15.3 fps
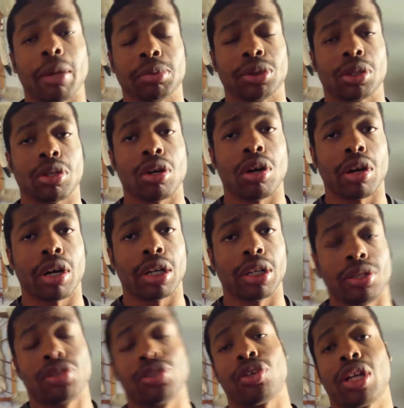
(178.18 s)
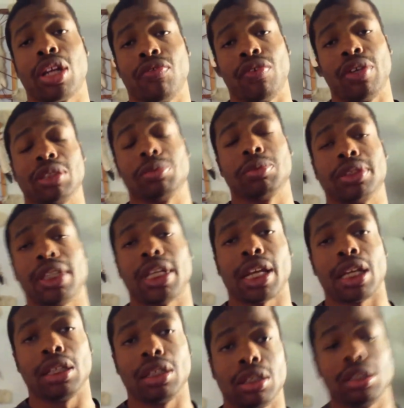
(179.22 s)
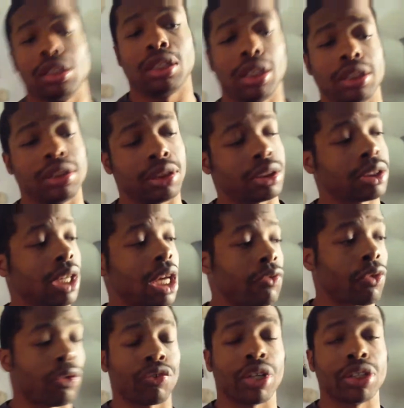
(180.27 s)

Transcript: capture card, thirty frames per second. It's kind of a